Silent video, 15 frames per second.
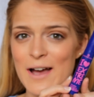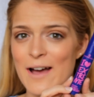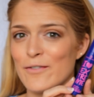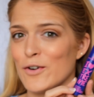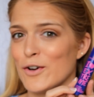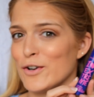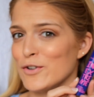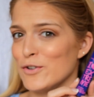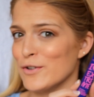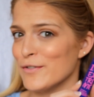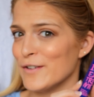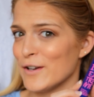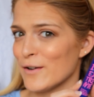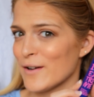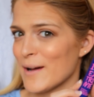I've got a new
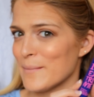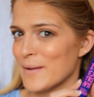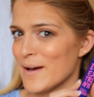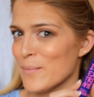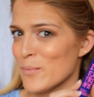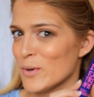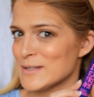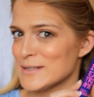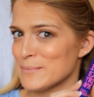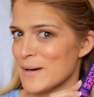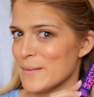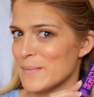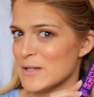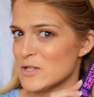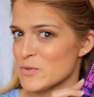video coming up, what's in
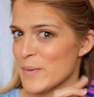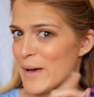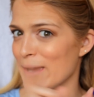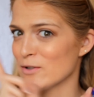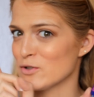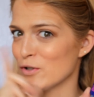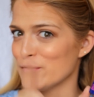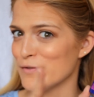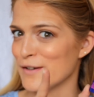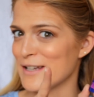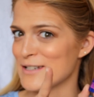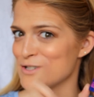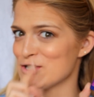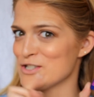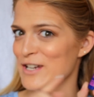my beach bag. Don't
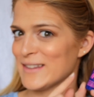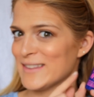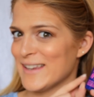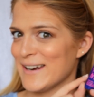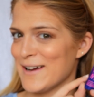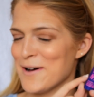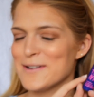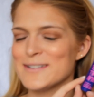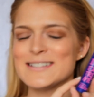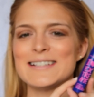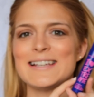forget to check that out.